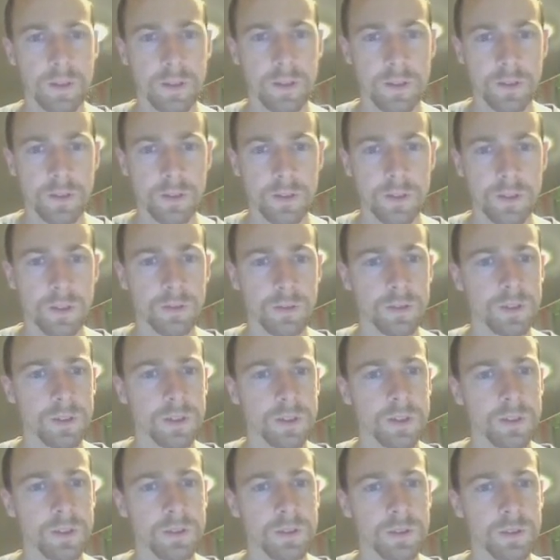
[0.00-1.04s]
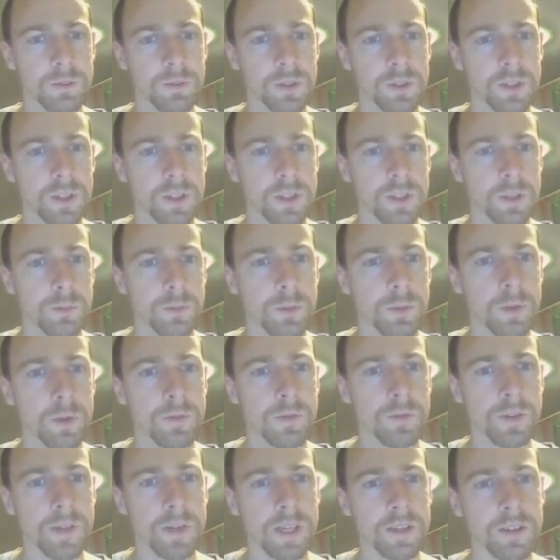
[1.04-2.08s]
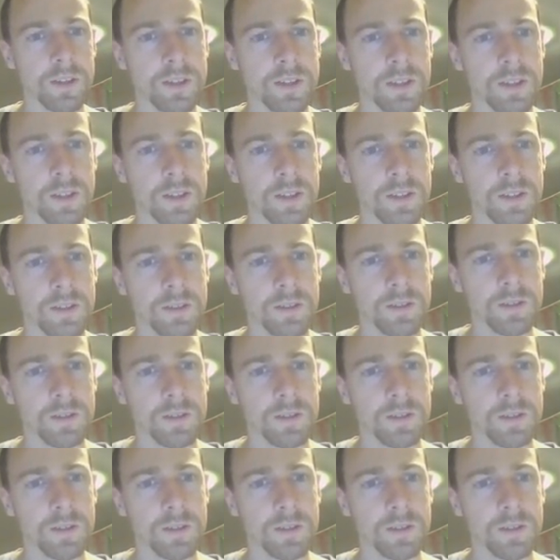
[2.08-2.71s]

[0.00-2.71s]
Control T. So I'm just going to move it around until it